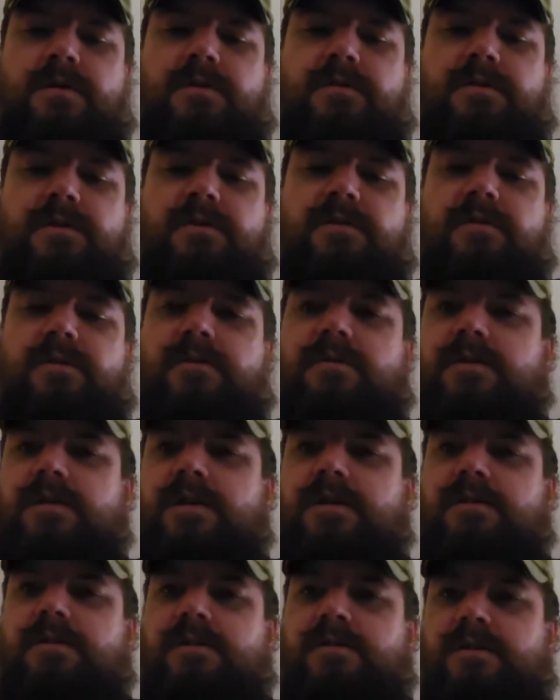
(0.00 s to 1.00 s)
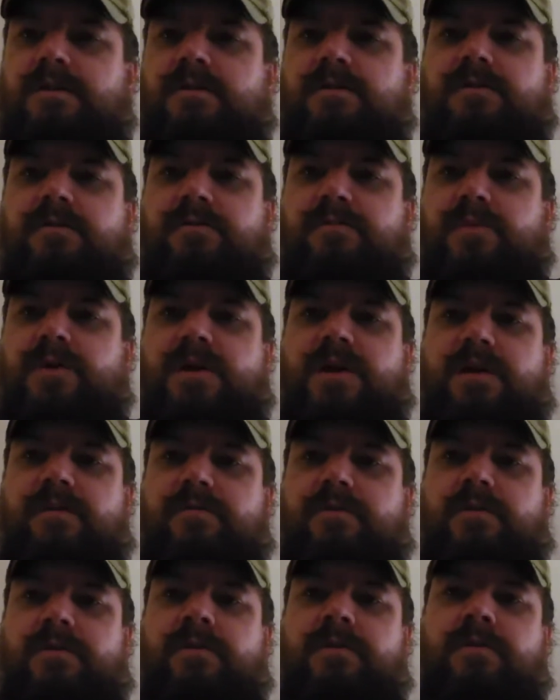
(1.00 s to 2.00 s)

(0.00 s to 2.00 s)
Jesus said, to Jesus' behavior.